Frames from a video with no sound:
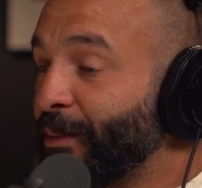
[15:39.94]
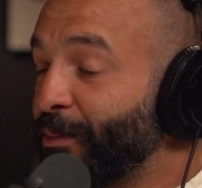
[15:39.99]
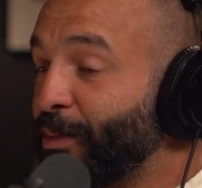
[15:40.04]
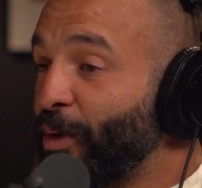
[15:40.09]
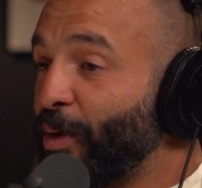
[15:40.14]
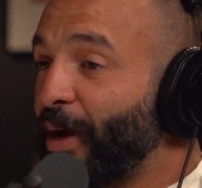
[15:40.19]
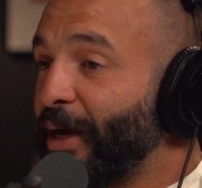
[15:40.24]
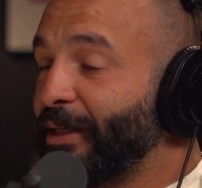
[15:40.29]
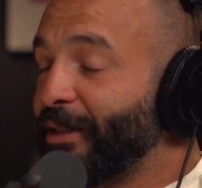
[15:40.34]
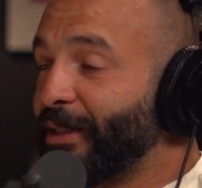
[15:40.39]

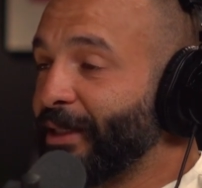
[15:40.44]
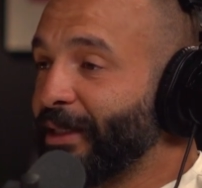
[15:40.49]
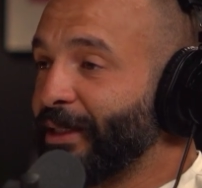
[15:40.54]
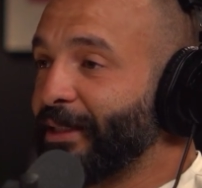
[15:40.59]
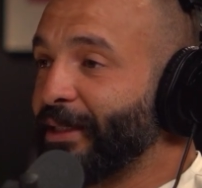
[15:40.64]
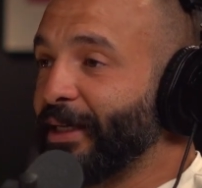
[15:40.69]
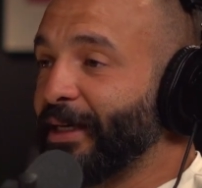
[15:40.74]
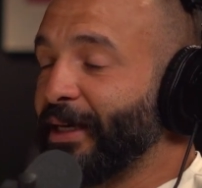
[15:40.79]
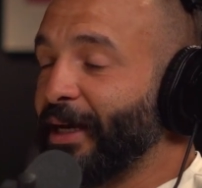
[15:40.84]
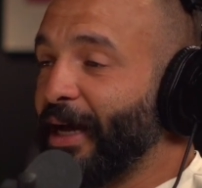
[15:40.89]
Bro, I
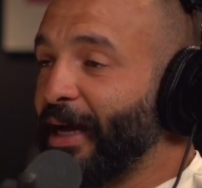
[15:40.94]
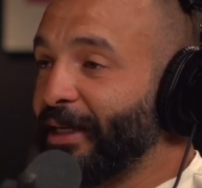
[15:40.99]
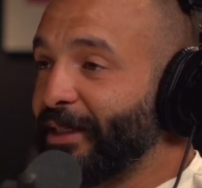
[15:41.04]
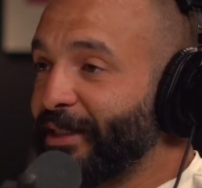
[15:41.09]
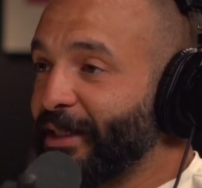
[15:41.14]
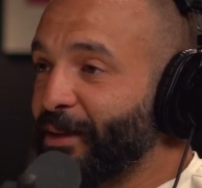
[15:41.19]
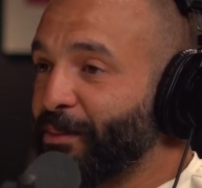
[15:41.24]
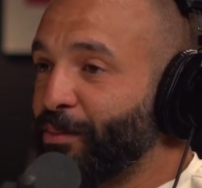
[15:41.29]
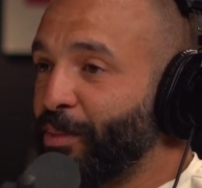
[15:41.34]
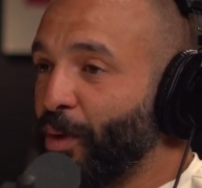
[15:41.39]

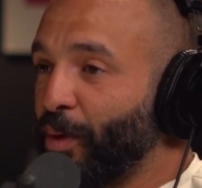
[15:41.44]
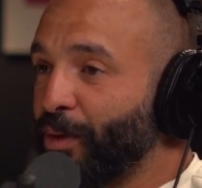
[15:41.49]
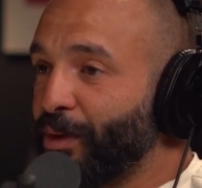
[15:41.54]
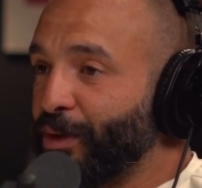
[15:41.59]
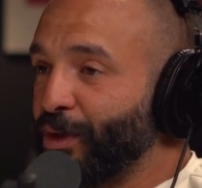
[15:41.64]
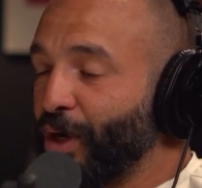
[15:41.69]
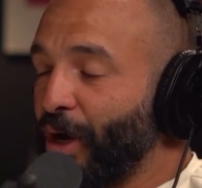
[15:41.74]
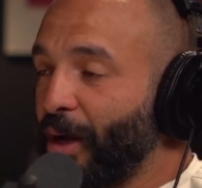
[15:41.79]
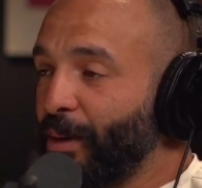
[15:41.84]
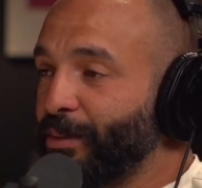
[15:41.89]
did both
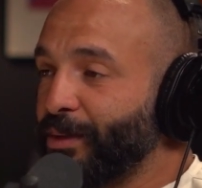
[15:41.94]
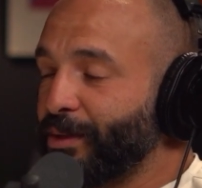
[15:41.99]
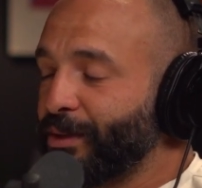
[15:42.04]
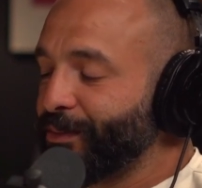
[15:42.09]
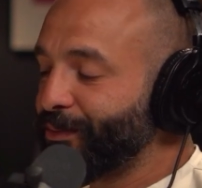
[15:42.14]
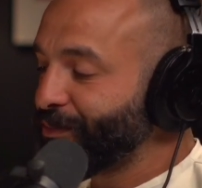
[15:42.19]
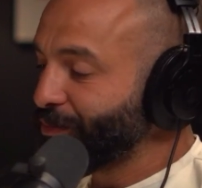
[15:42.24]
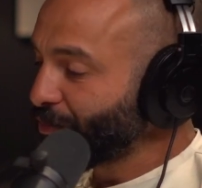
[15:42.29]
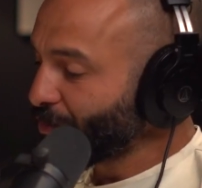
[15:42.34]
jobs.